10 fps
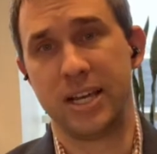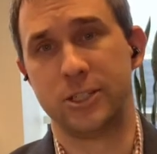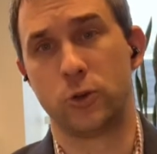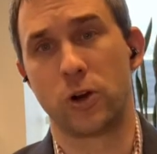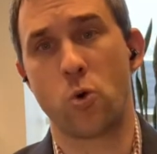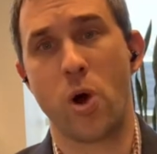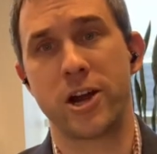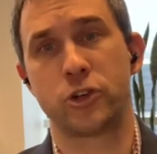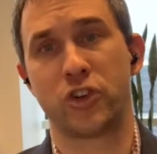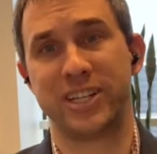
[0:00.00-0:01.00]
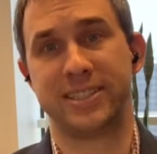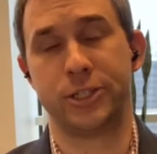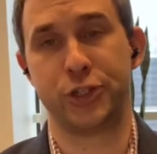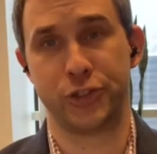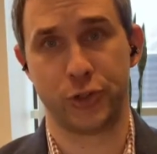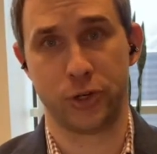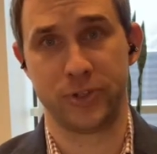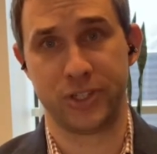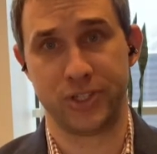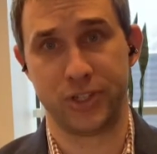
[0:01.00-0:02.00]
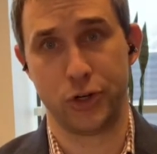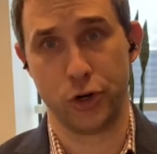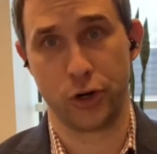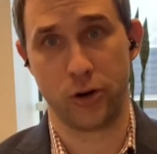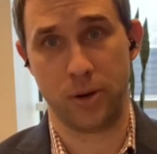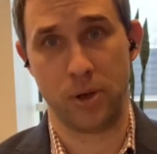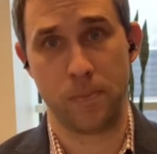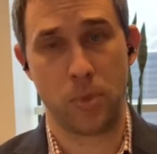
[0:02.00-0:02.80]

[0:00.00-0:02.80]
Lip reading: is to require transition services in your agreement.